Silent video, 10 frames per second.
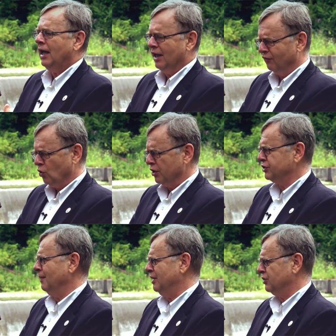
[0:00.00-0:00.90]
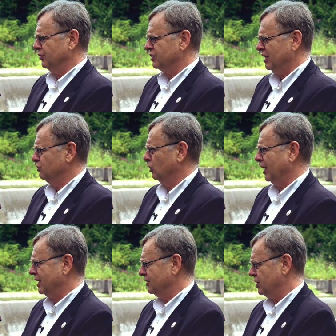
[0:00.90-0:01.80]
And of course, you mentioned the Central
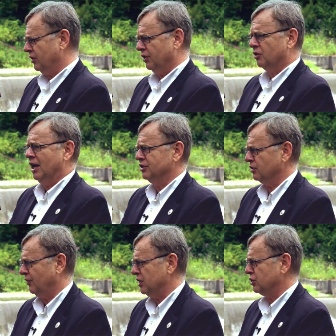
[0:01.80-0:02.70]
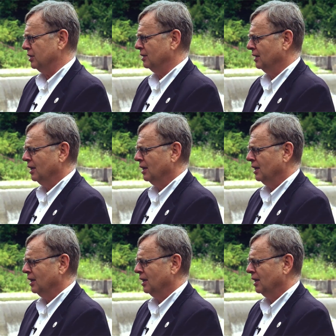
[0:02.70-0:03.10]
Lake Ontario Conservation